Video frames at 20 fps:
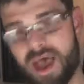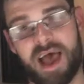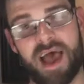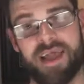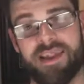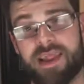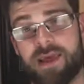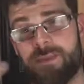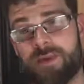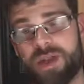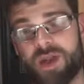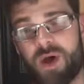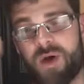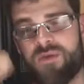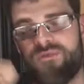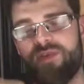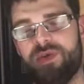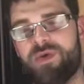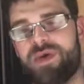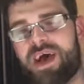And let me know
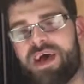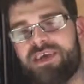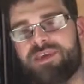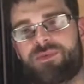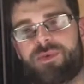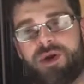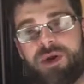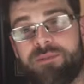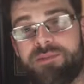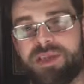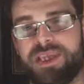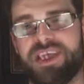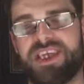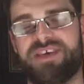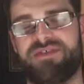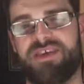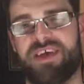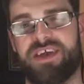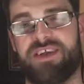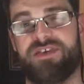if you guys a
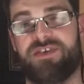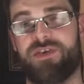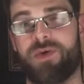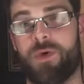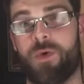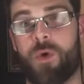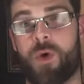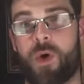Bleach fan too,